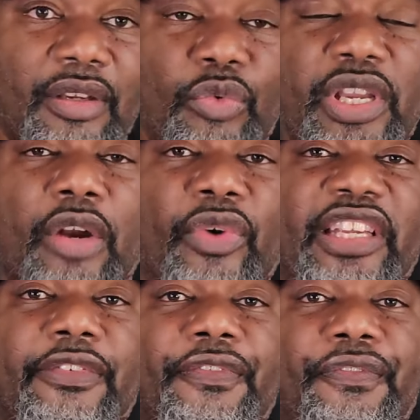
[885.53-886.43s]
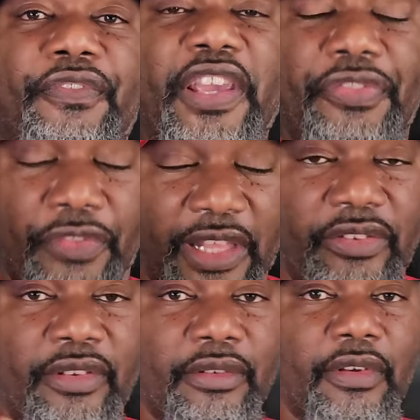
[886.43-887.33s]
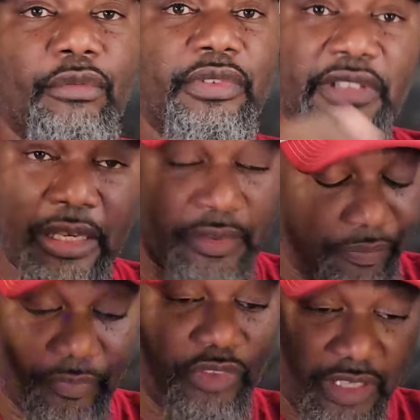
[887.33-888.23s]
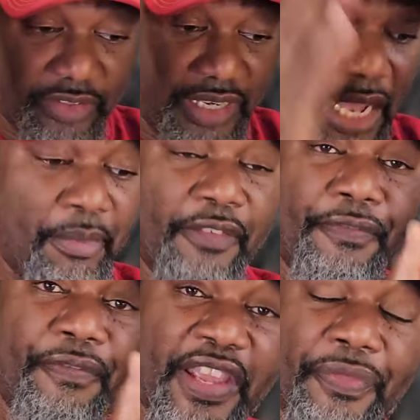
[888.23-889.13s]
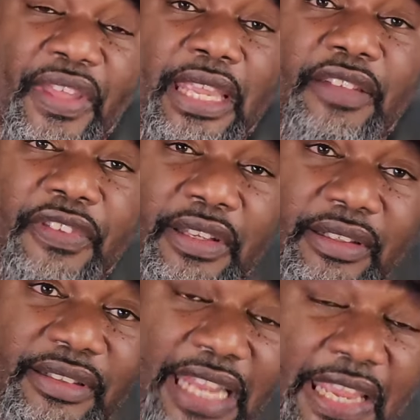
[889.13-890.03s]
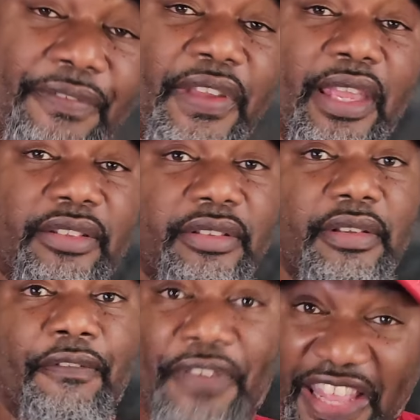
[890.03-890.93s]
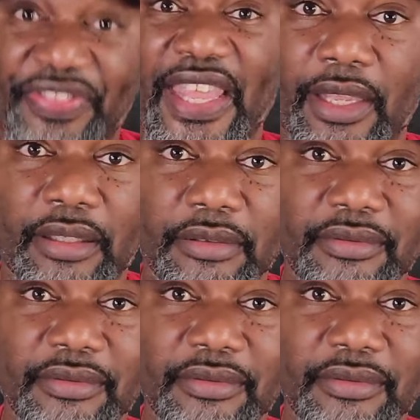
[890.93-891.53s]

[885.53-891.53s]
We are ranked 50th, the number 50th defense, 50